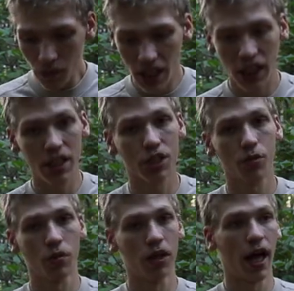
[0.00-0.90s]
that
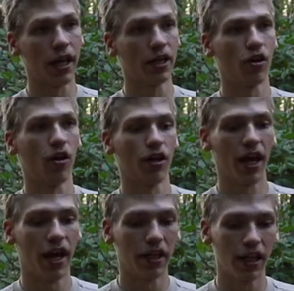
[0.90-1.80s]
isn't reliant on
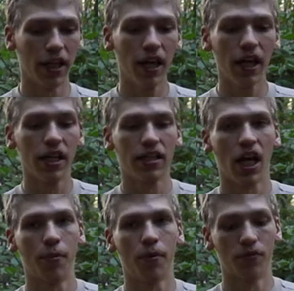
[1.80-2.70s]
any
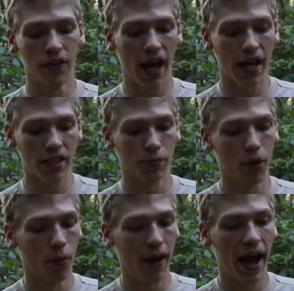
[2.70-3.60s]
type of gas
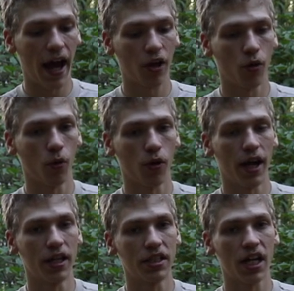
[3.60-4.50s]
blowback or
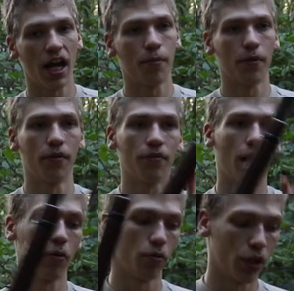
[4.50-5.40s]
any type of uh,
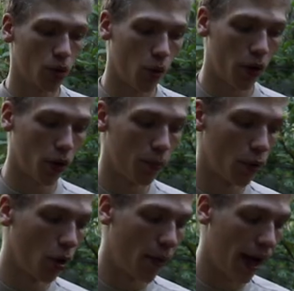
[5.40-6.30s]
recoil
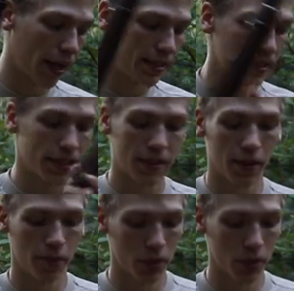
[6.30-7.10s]
blowback system.